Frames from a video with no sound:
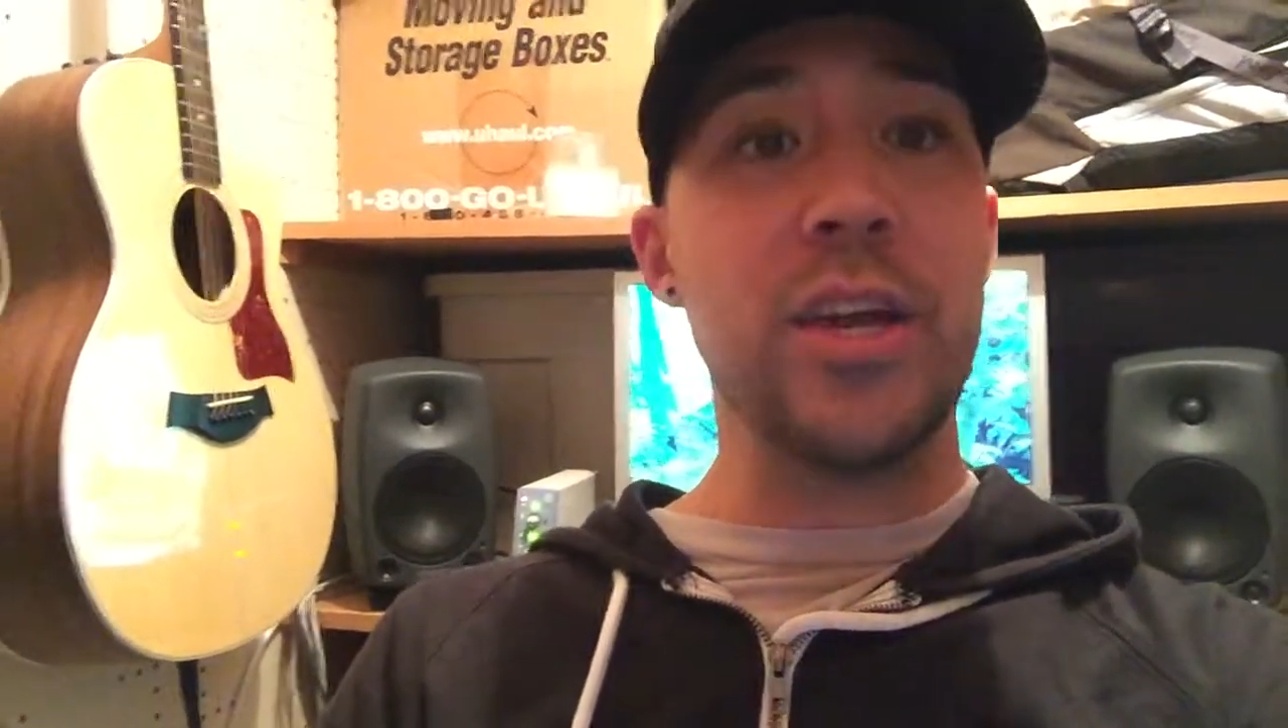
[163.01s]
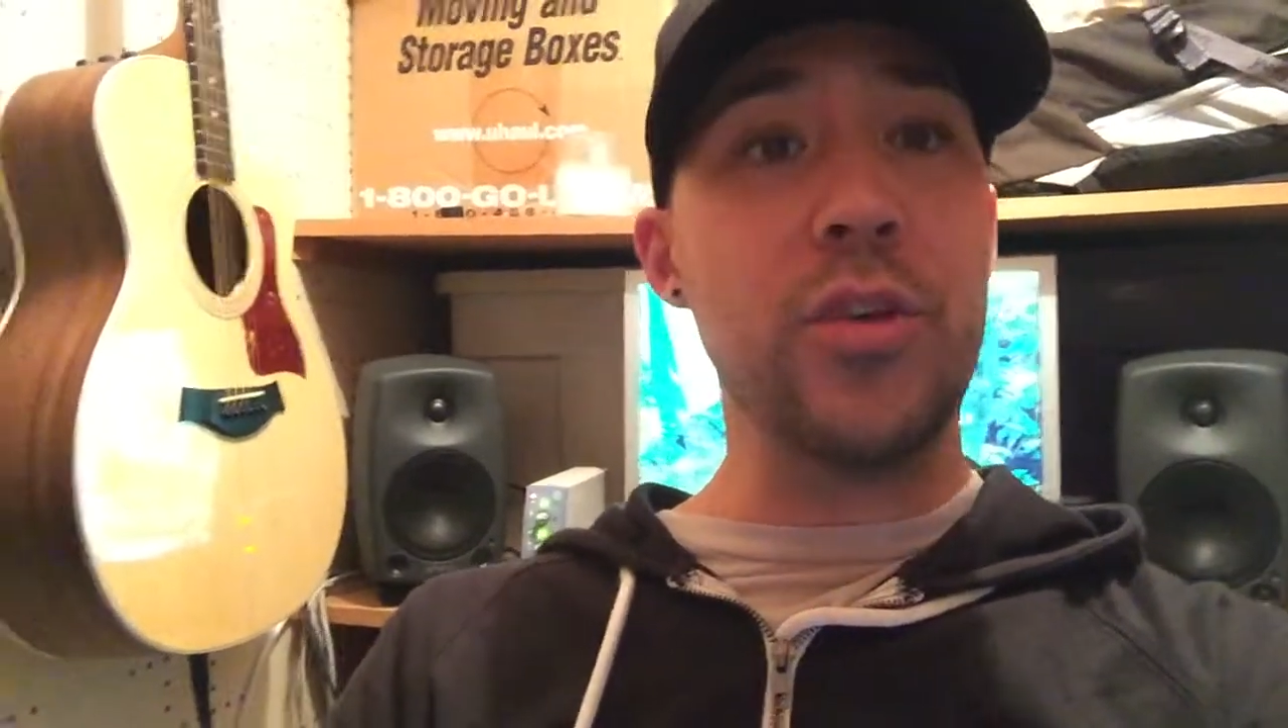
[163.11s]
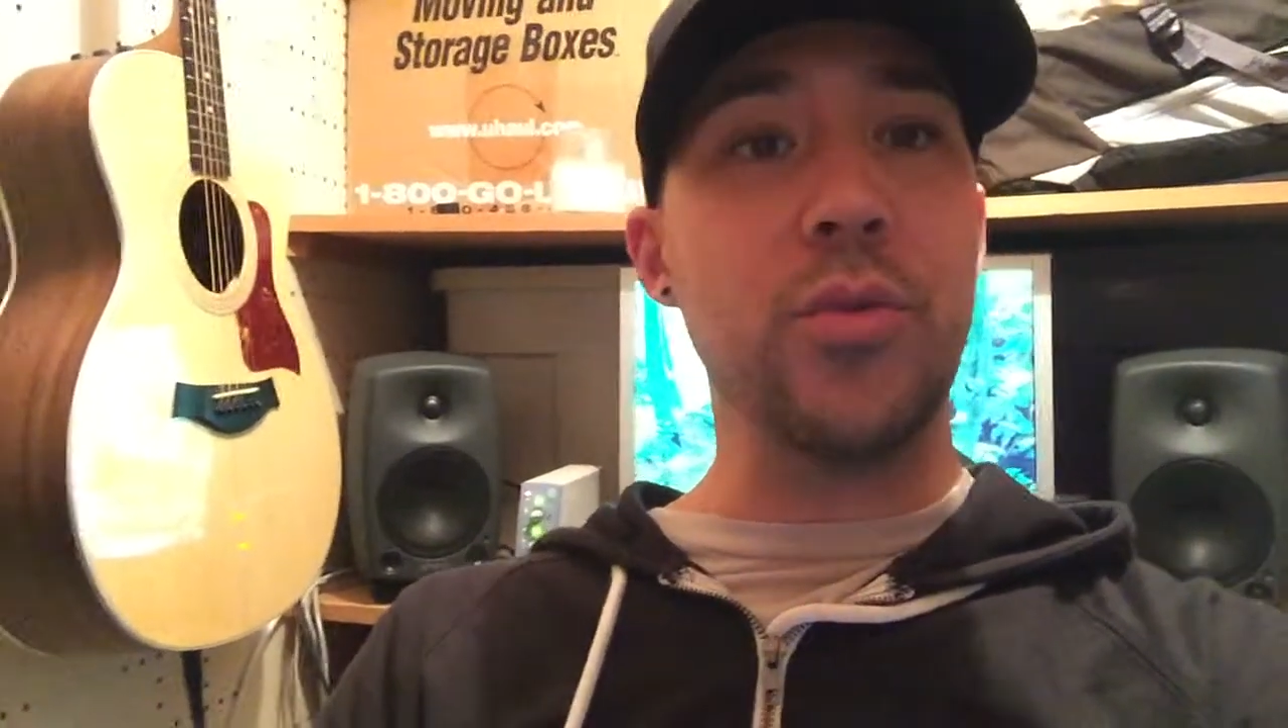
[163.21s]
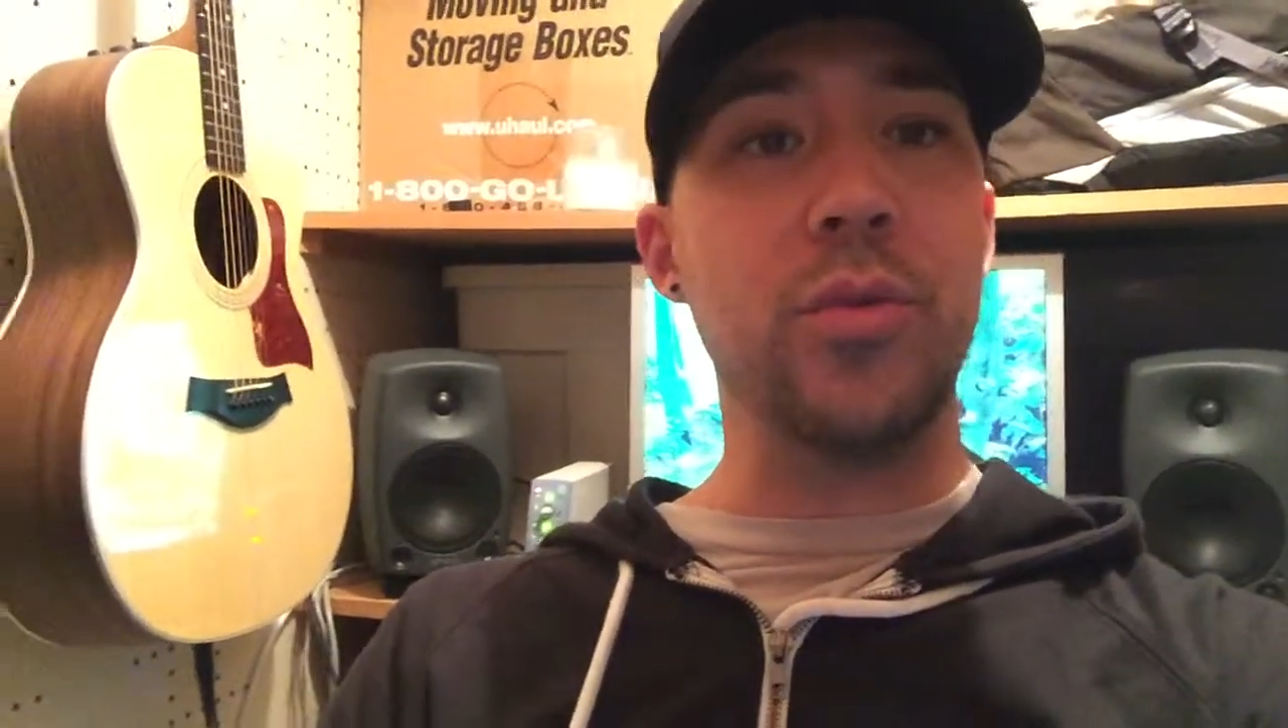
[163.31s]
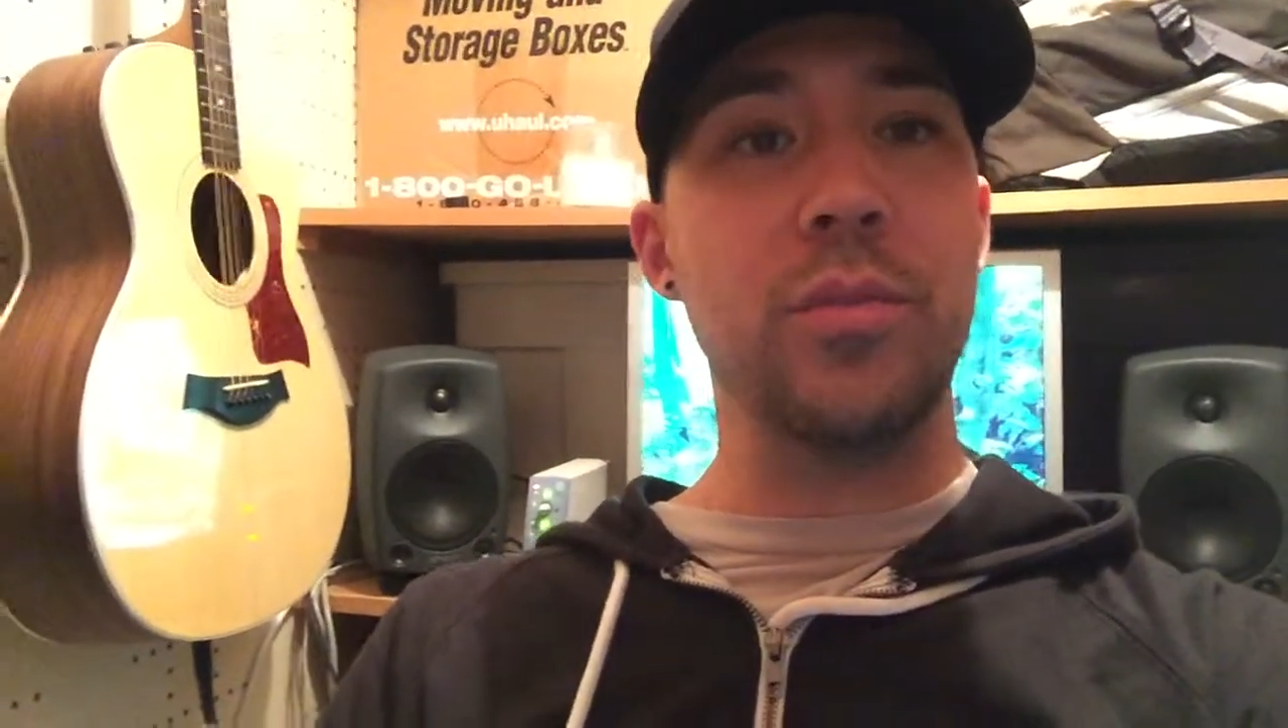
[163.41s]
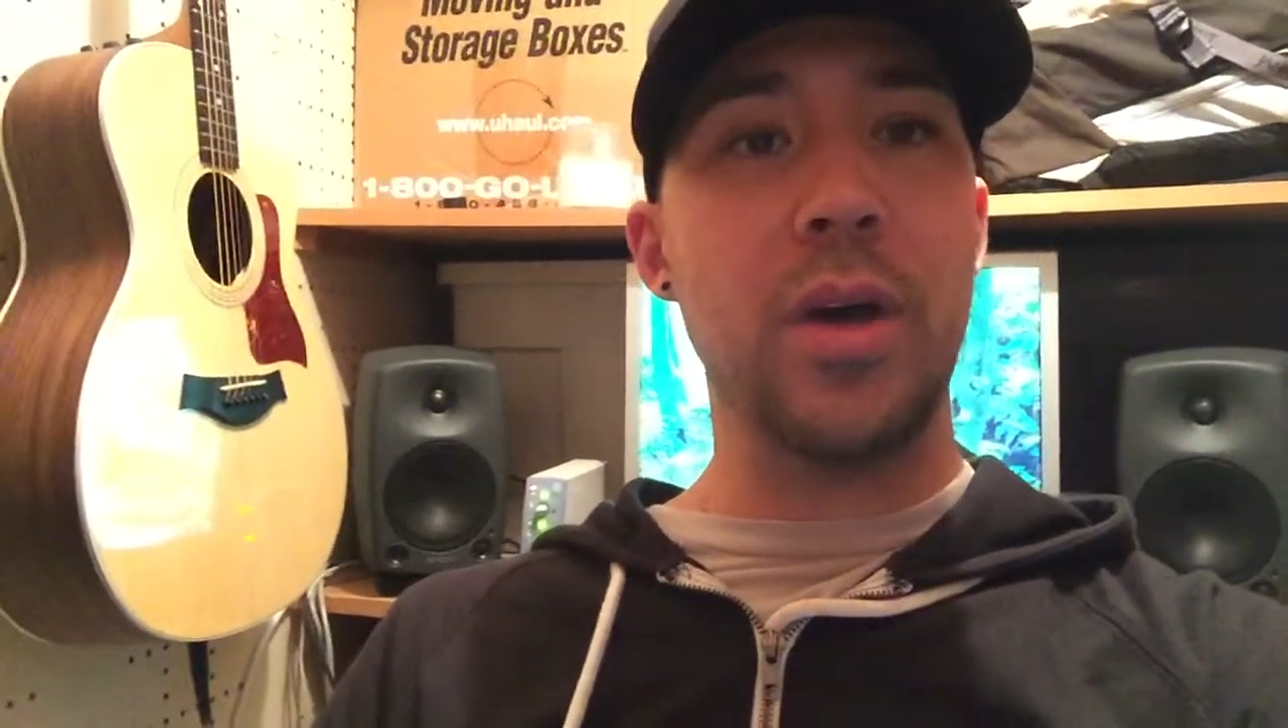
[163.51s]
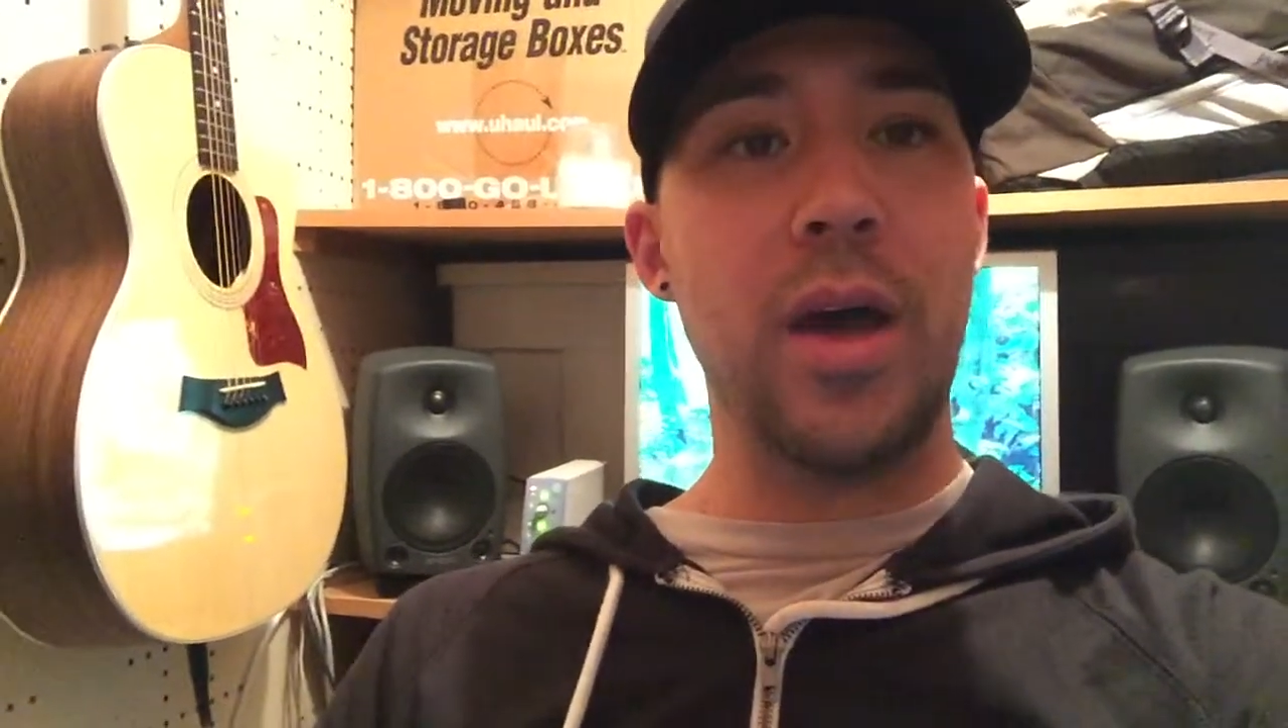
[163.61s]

I do.